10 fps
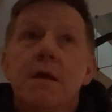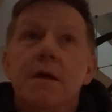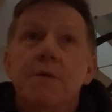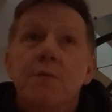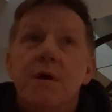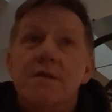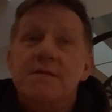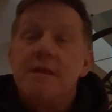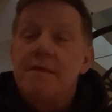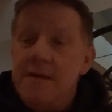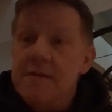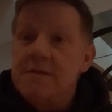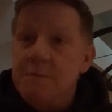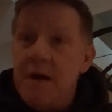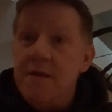It was
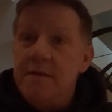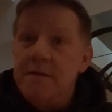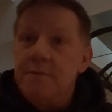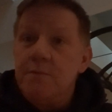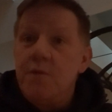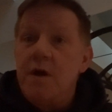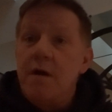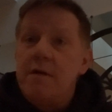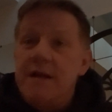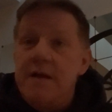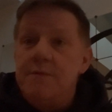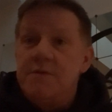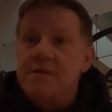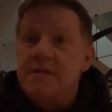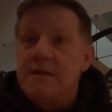this month where our
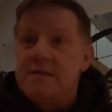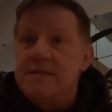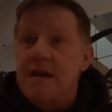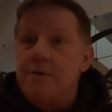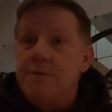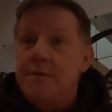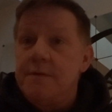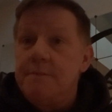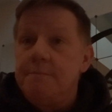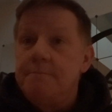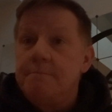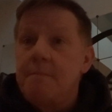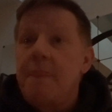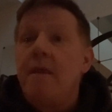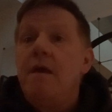neighbors to the south
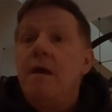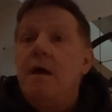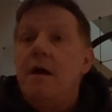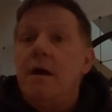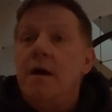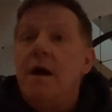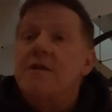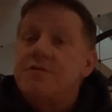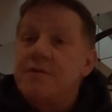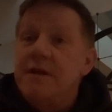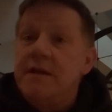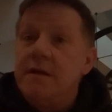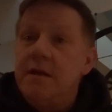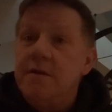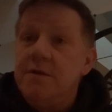ushered in
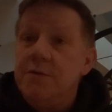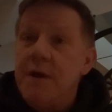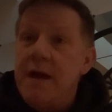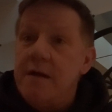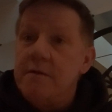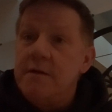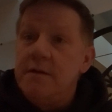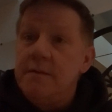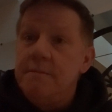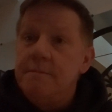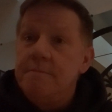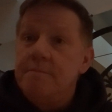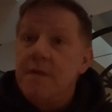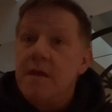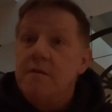a new era,
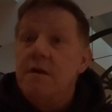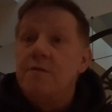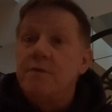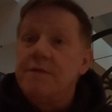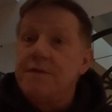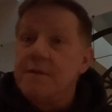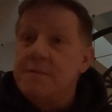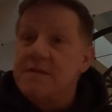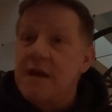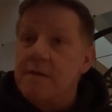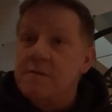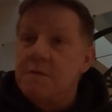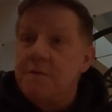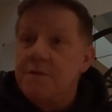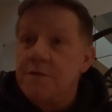not only for themselves,
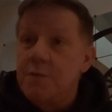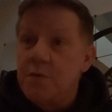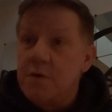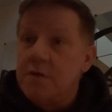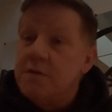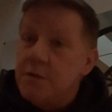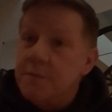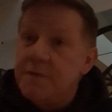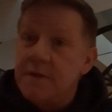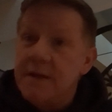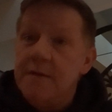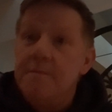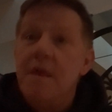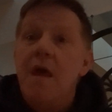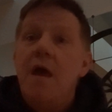but for the world, hopefully,
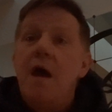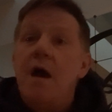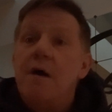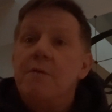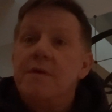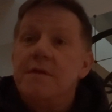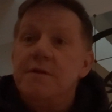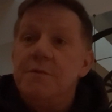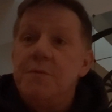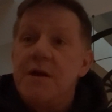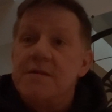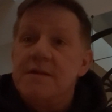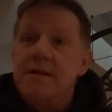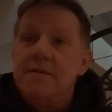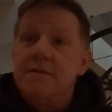with a new
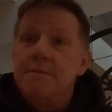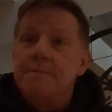president.